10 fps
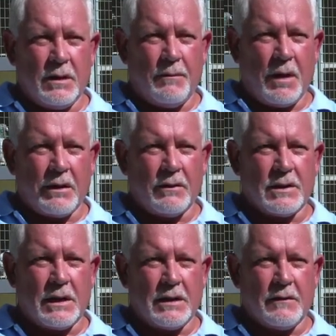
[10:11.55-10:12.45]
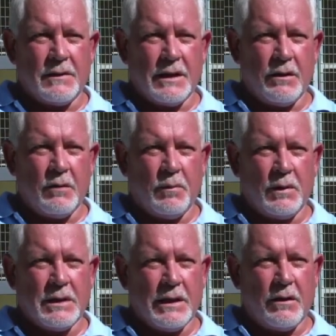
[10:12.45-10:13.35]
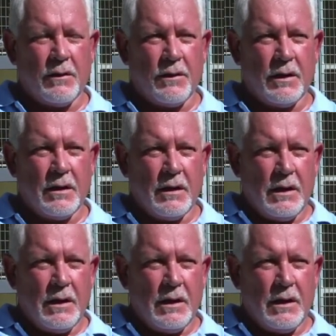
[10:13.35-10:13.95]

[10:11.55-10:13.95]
a micron size of 0.03,